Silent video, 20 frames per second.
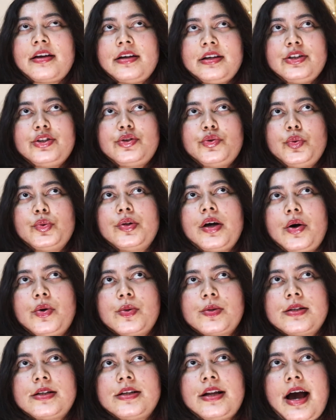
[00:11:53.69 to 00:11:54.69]
in
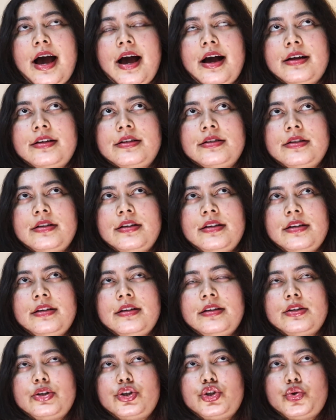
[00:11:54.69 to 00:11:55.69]

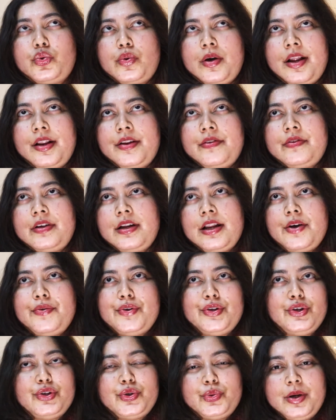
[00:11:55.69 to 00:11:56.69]
2012,
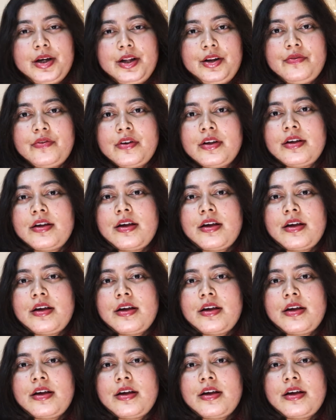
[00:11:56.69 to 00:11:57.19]
11 or 12.